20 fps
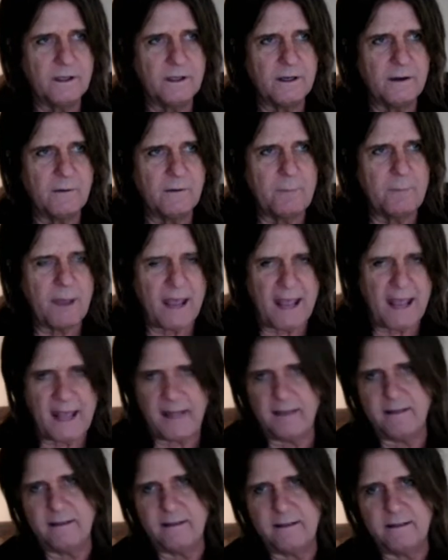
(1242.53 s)
a
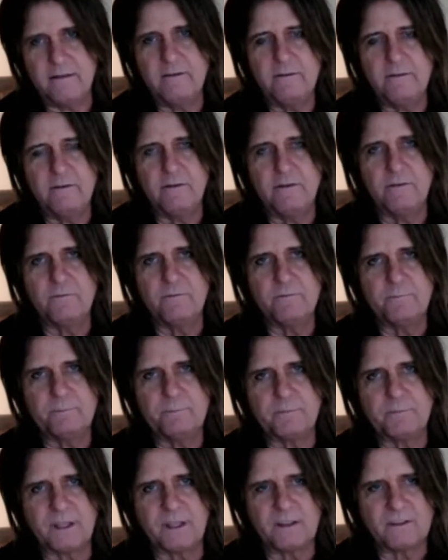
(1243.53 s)
band
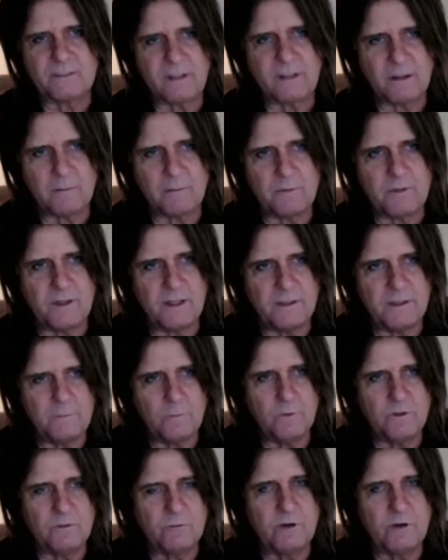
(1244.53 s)
something
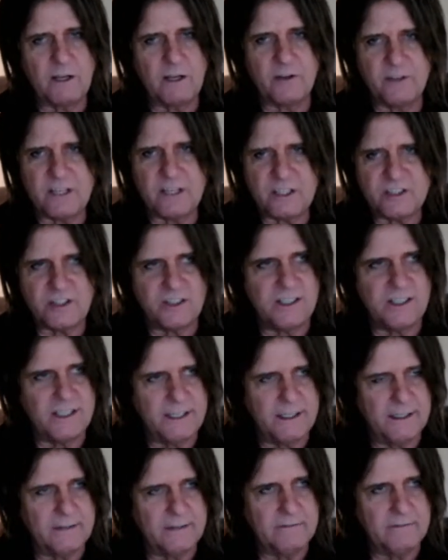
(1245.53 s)
with recognition in
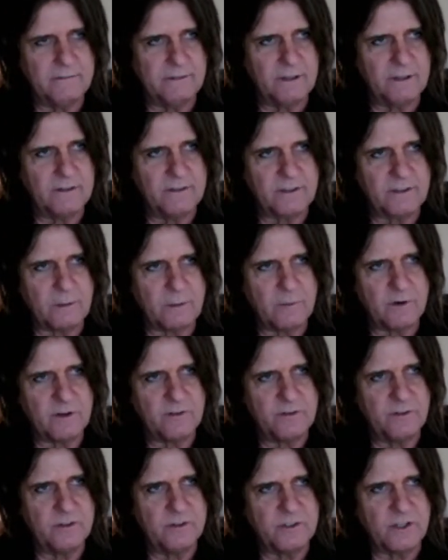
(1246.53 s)
it. And somebody
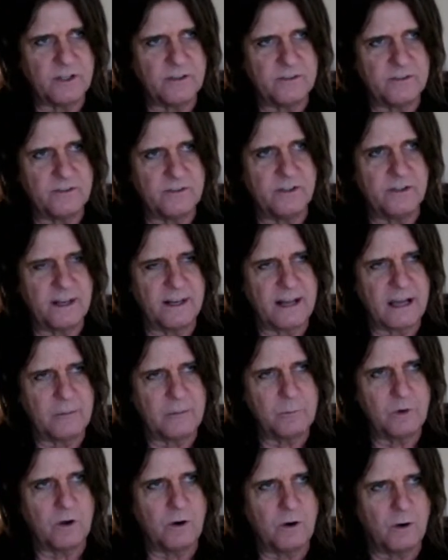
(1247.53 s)
suggested that I
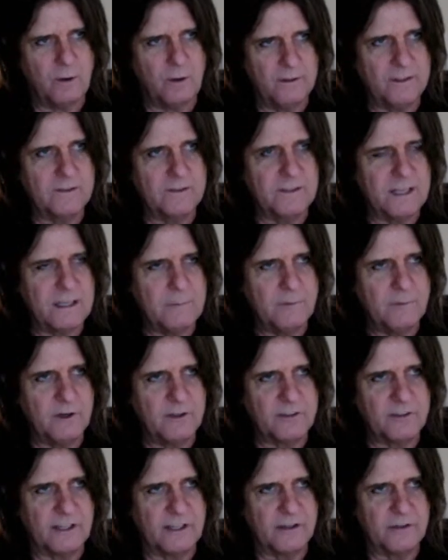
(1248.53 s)
would call it Kee
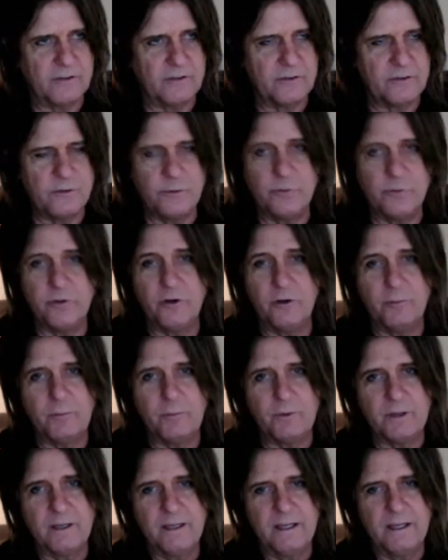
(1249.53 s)
Marcello's Europe.
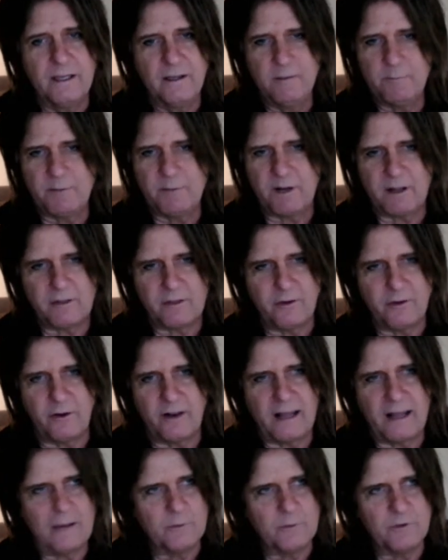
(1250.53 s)
But I thought
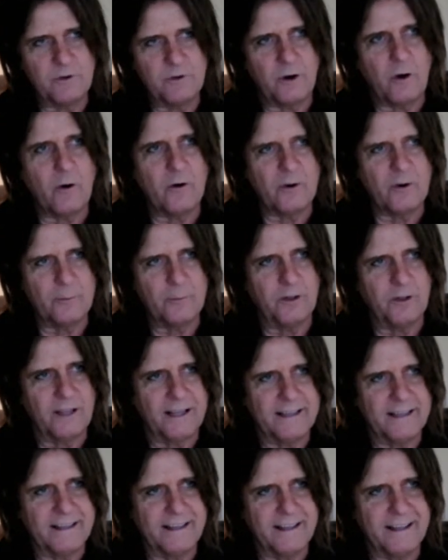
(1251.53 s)
that was a horrible
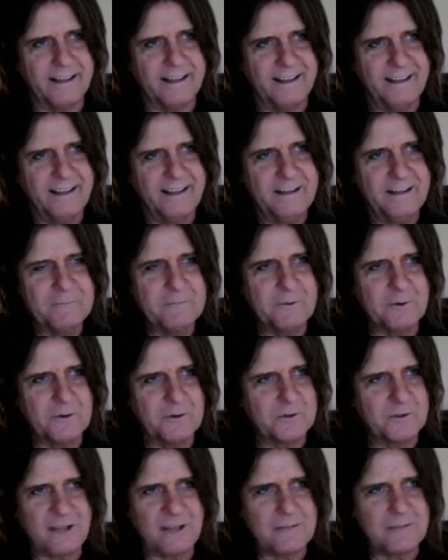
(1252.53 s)
idea
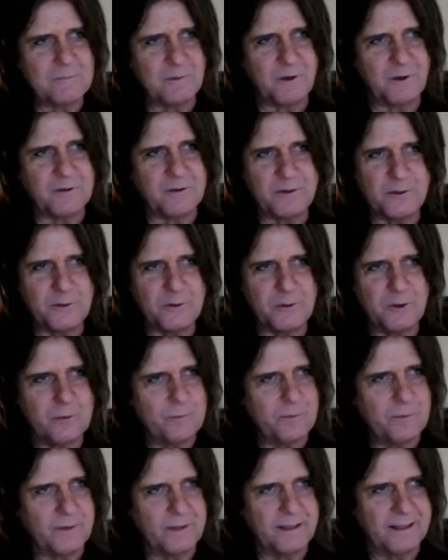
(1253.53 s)
because I'm not
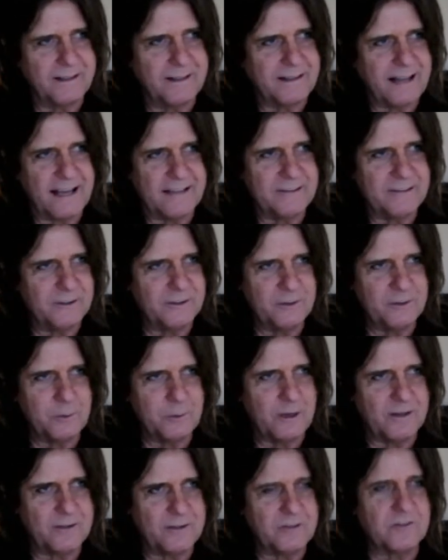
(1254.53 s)
Europe and neither do
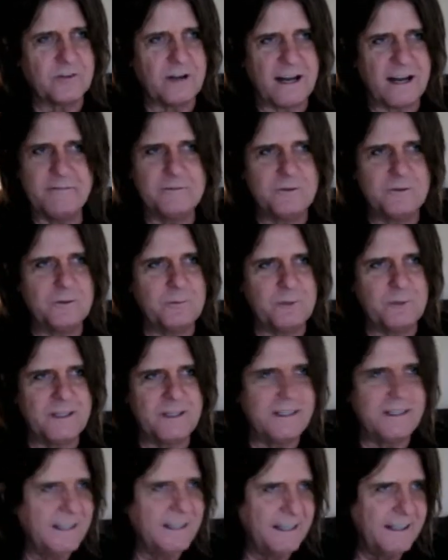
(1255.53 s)
I strive to
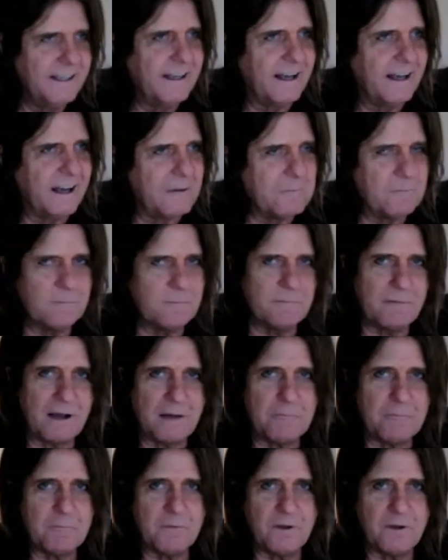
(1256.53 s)
be.
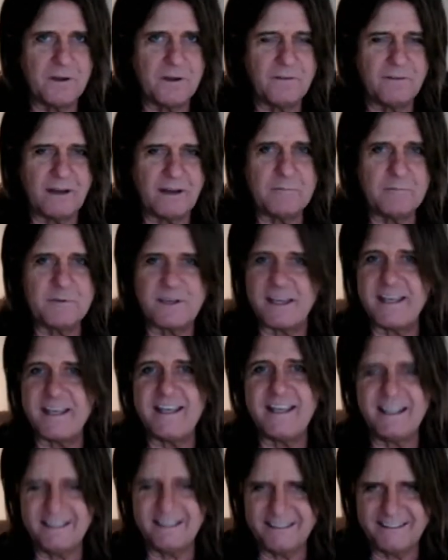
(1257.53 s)
I'm
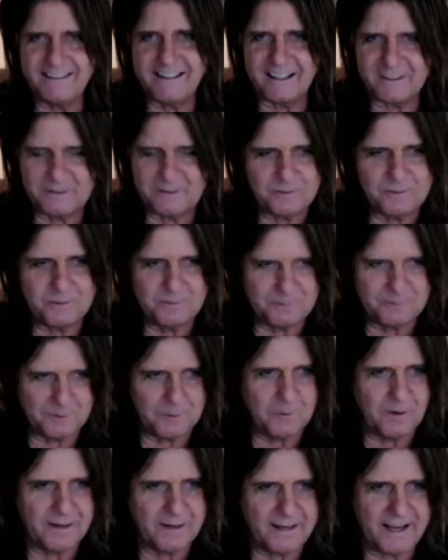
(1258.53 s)
Key. That's
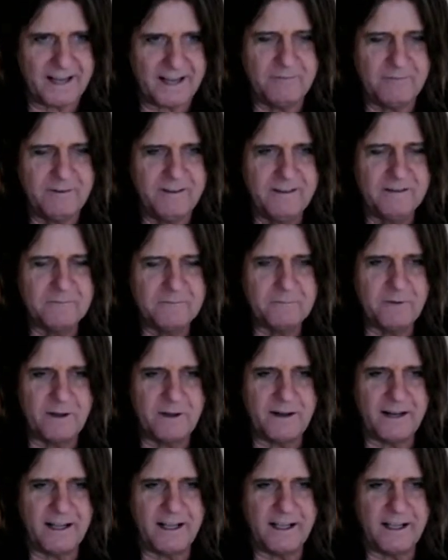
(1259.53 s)
who I am.
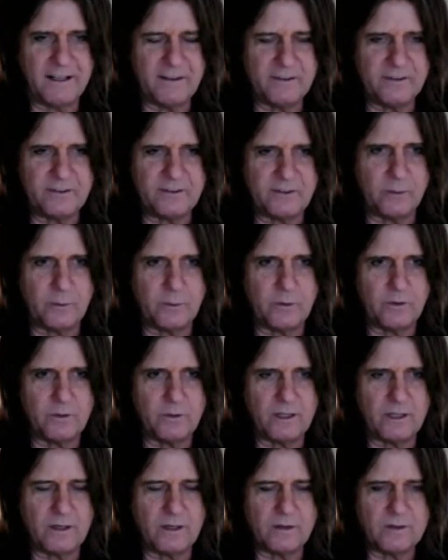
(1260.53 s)
But so
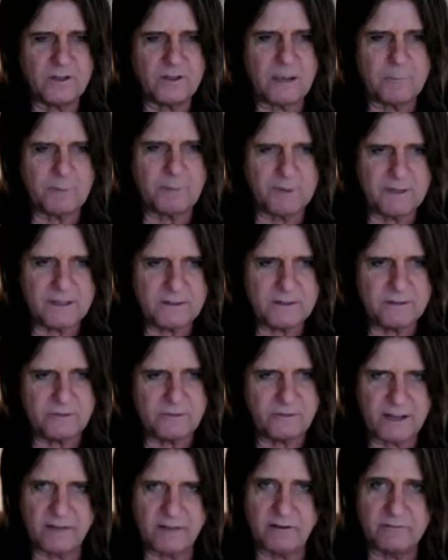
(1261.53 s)
then a Japanese
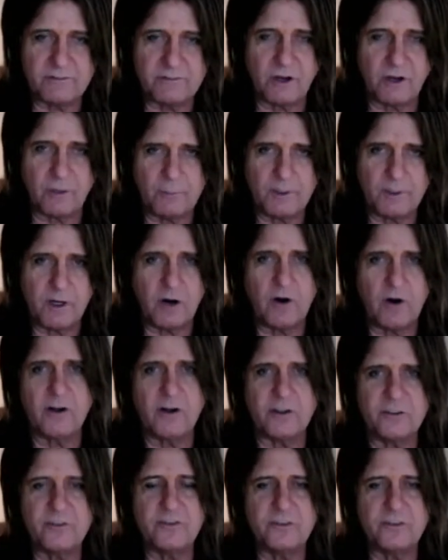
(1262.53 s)
friend of Tommy
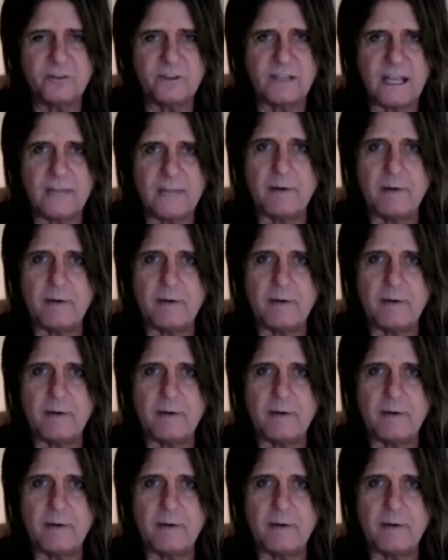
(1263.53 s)
Hart's came